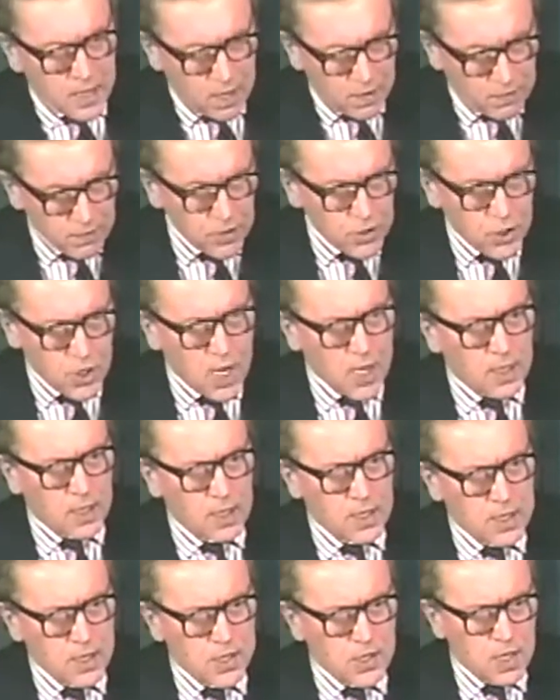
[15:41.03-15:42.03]
over the check,
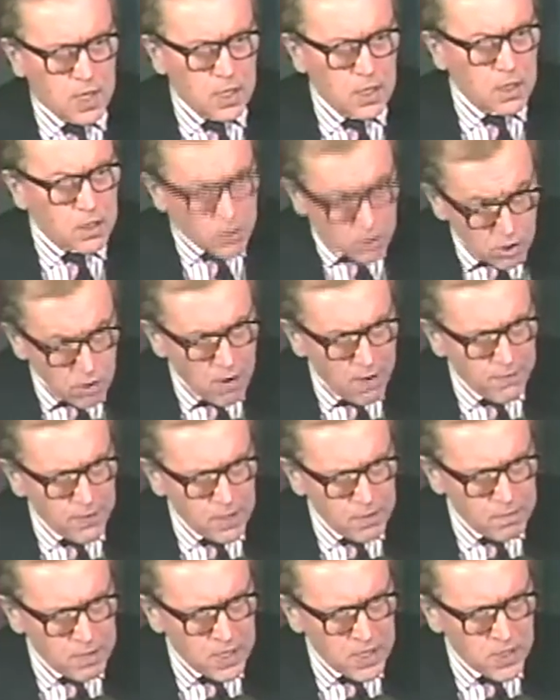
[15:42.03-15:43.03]
and he said, "Do you have
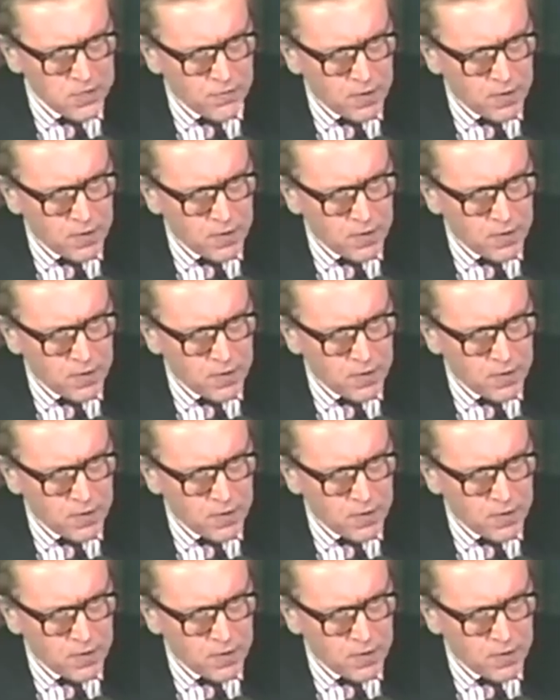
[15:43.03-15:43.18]
any means of